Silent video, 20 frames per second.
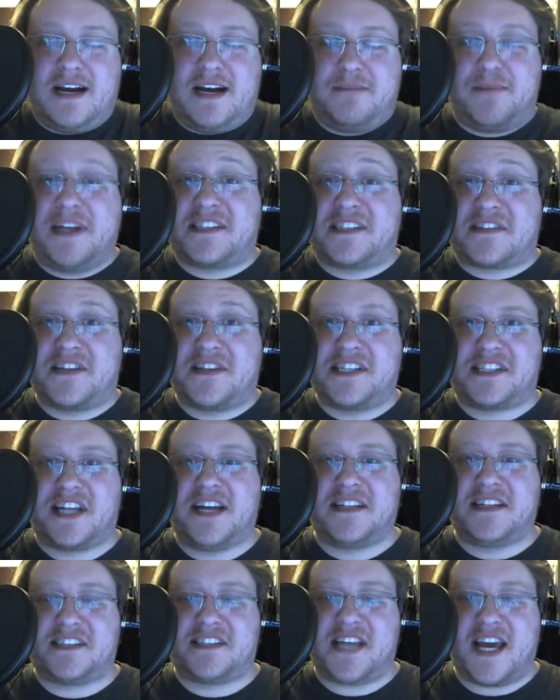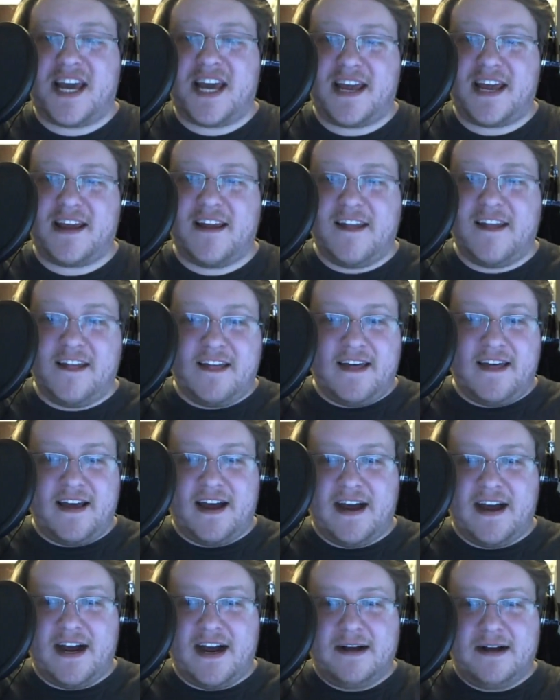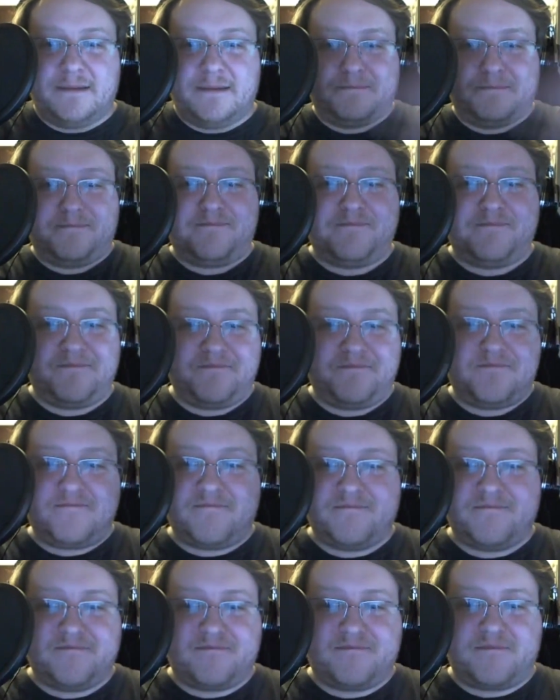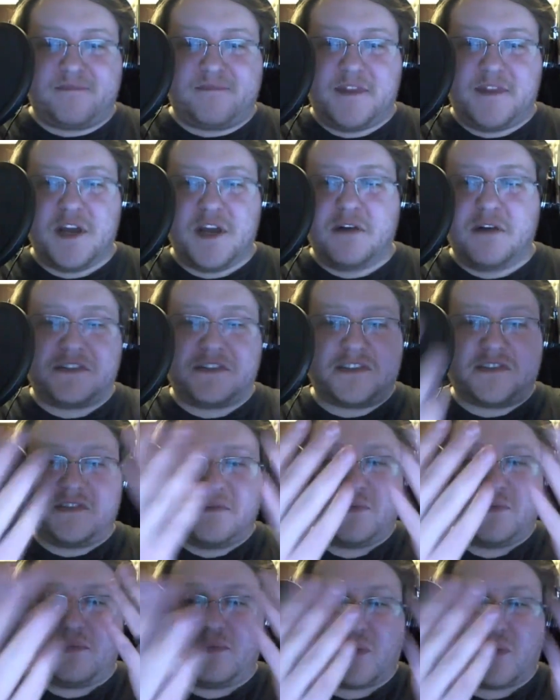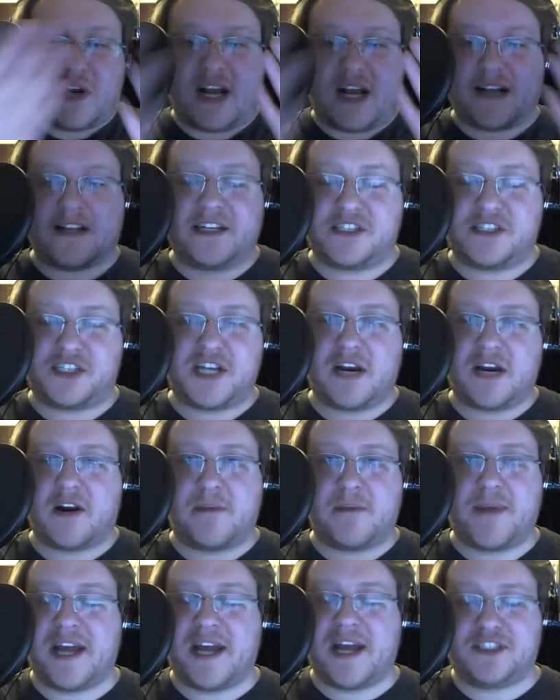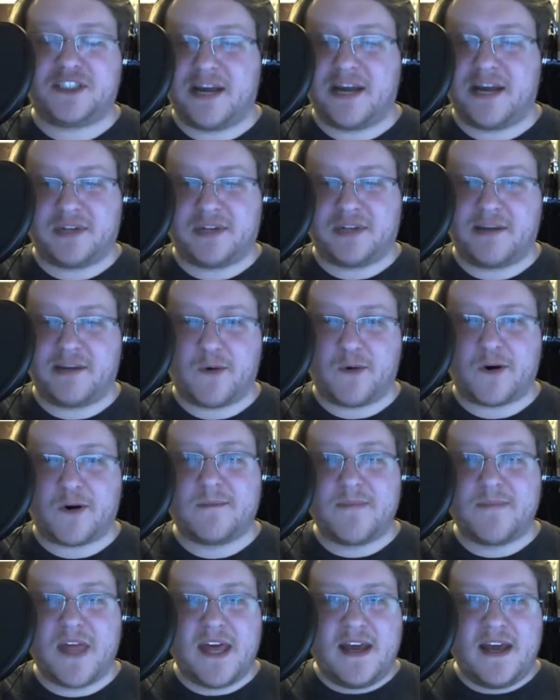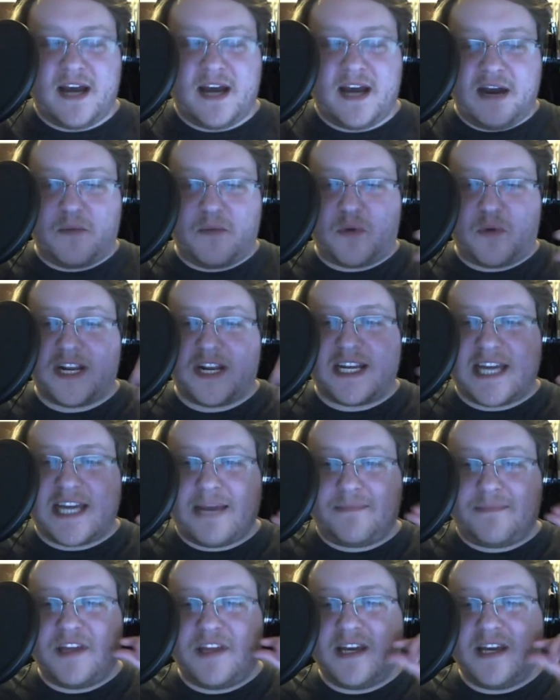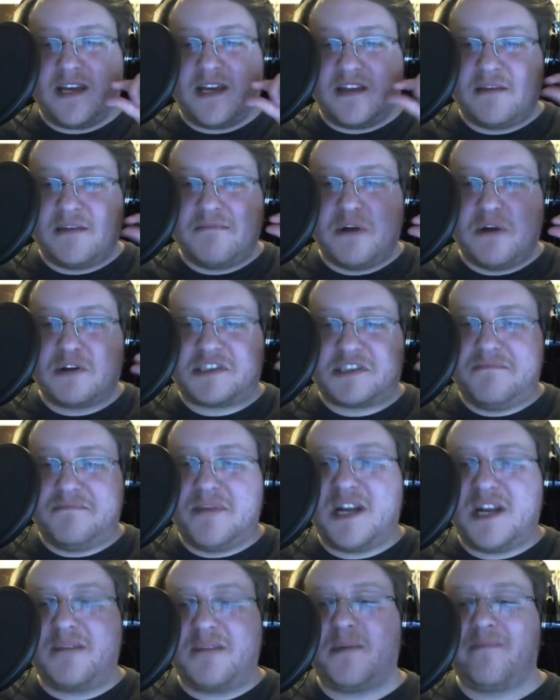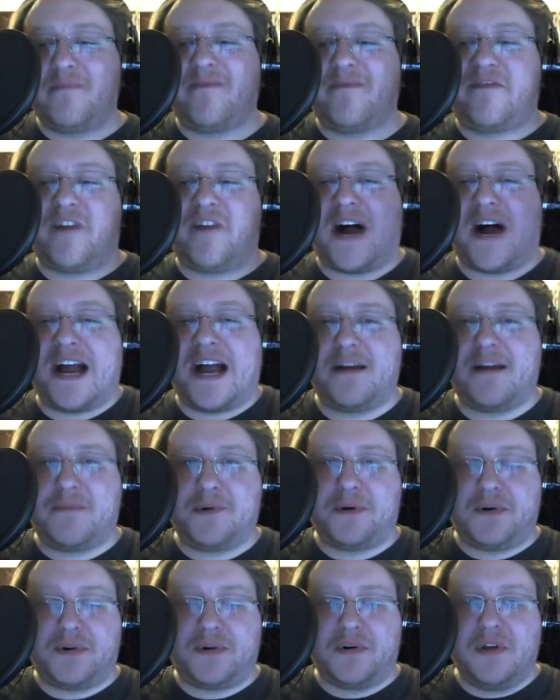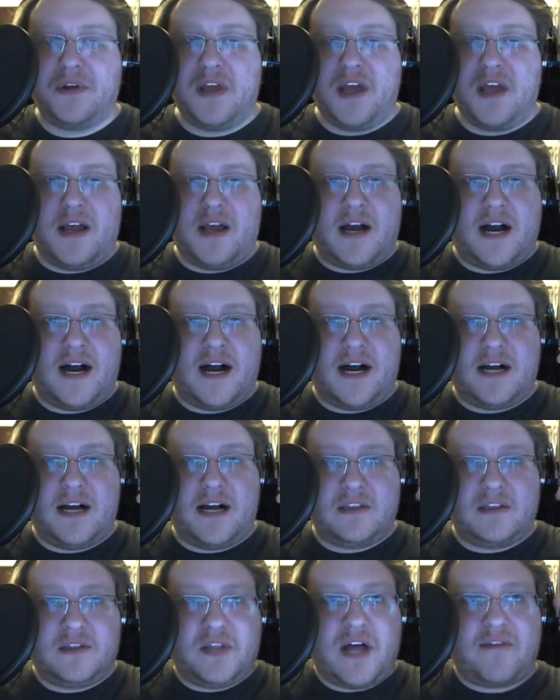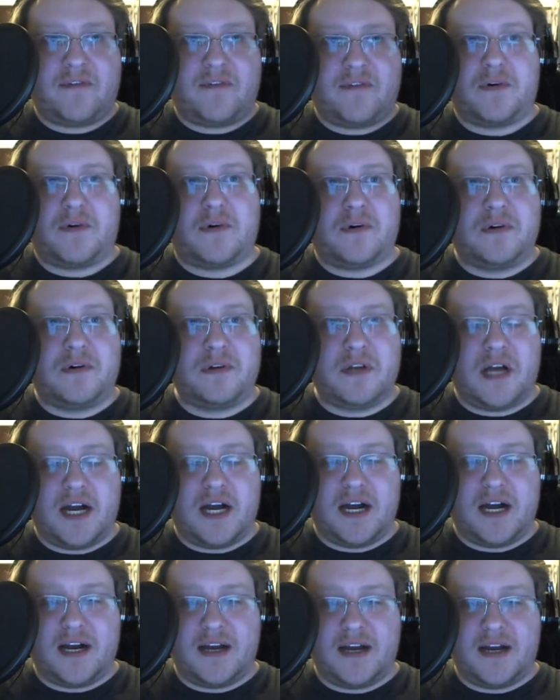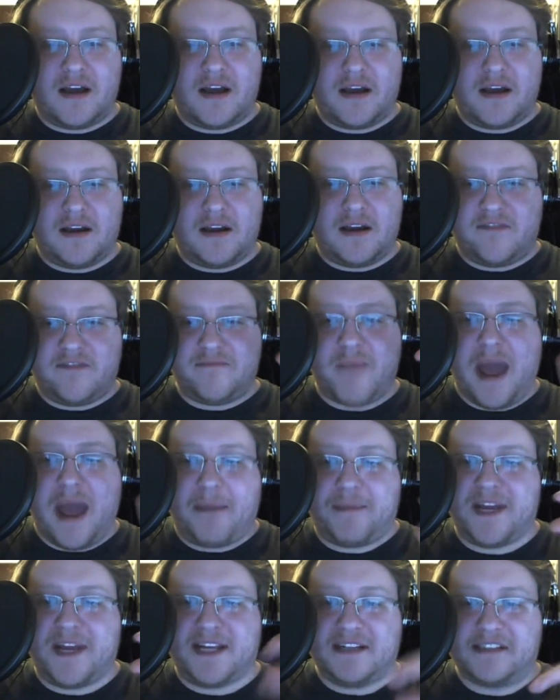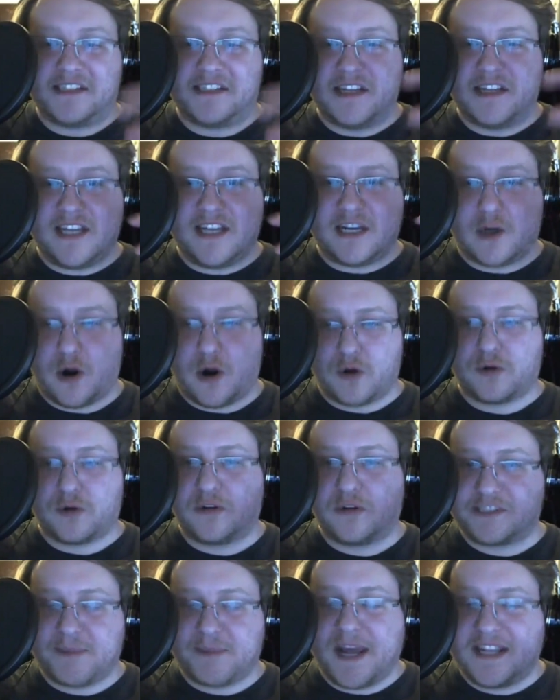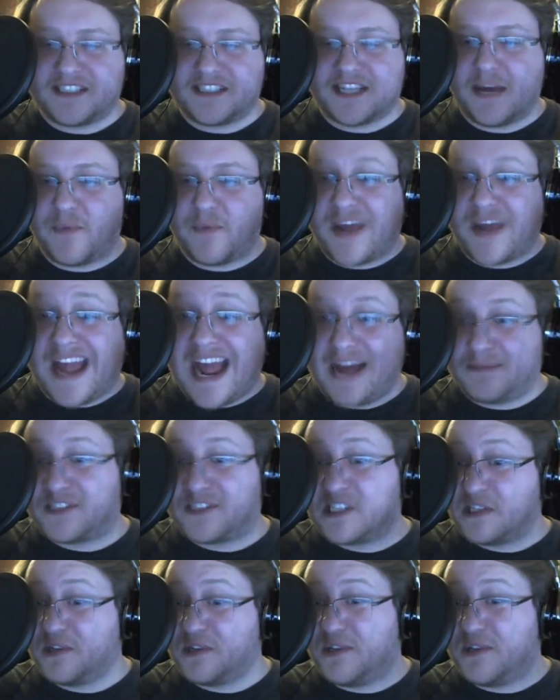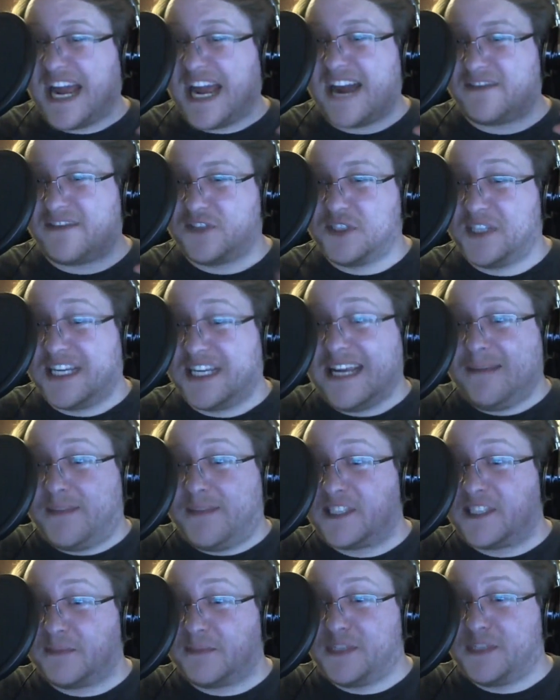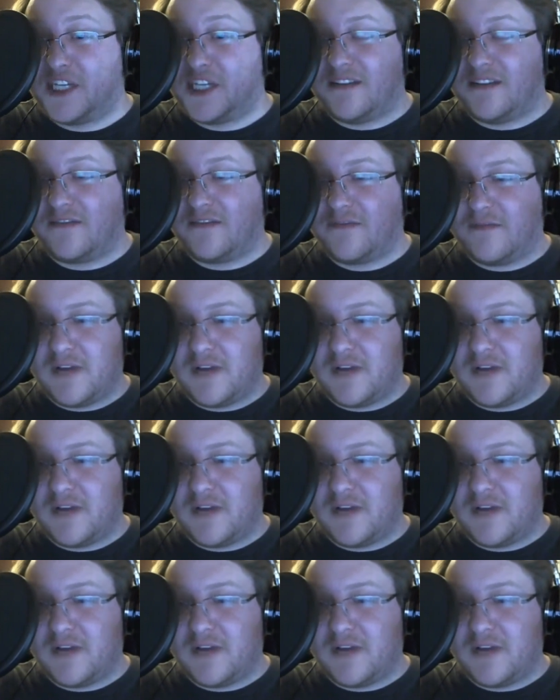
basically says, hey, we're not going to share a page table anymore. We're going to keep the most minimum viable level of mappings in the kernel space that we absolutely have to keep this machine